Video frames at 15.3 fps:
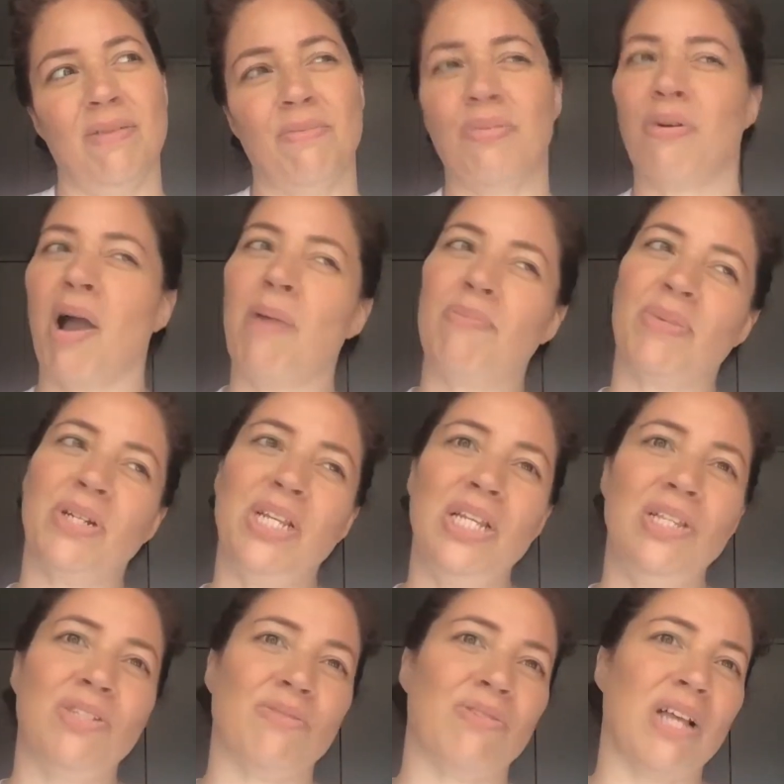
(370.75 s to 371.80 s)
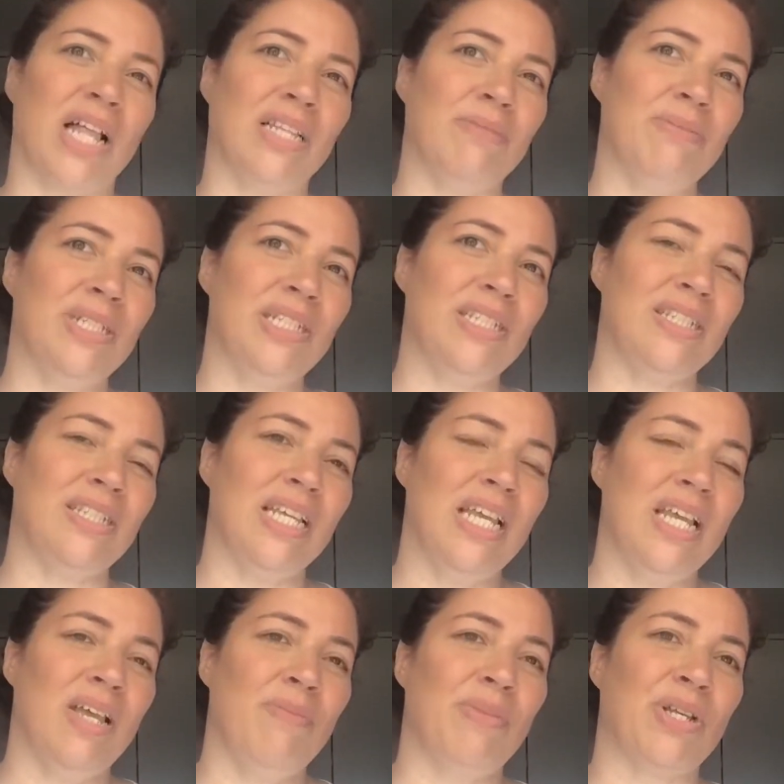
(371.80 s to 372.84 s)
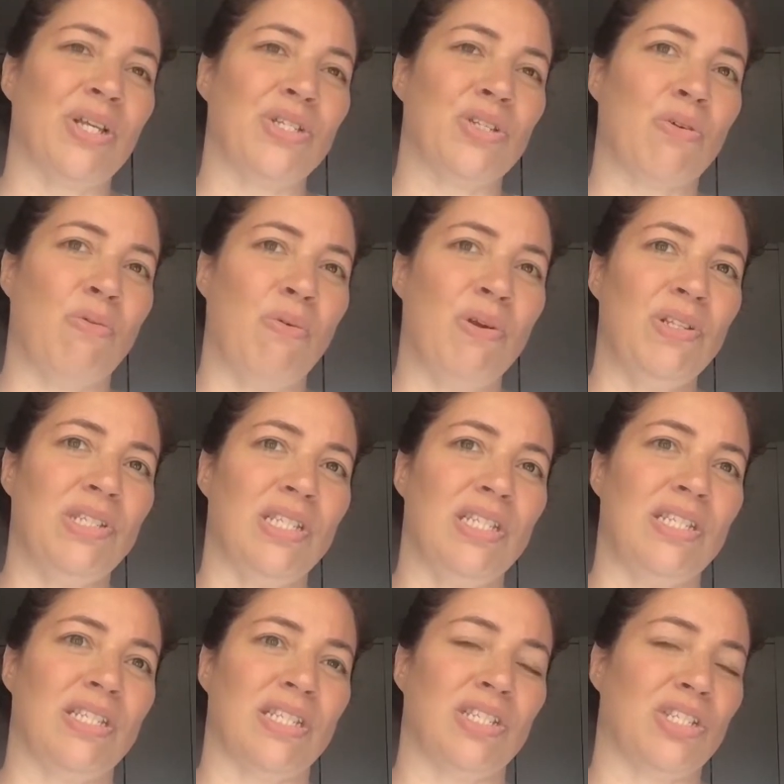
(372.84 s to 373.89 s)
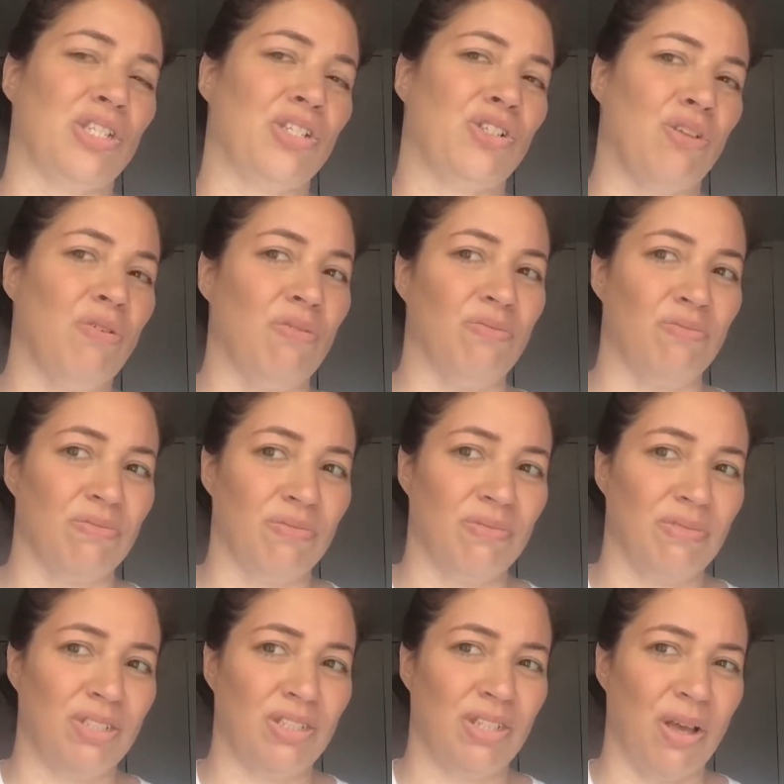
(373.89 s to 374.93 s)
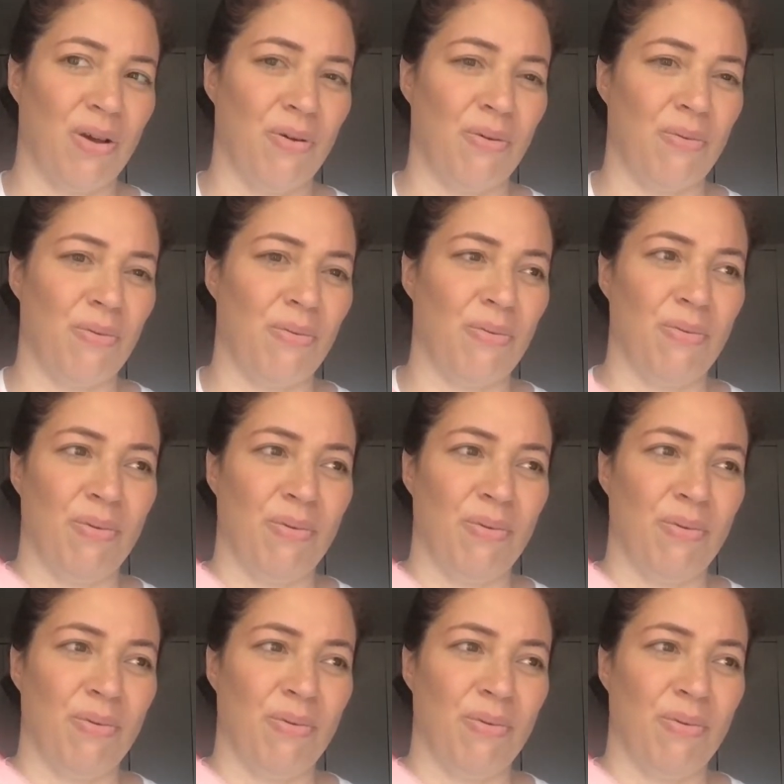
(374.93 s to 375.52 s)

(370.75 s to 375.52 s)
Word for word: properties or elements because quartz is a stone. So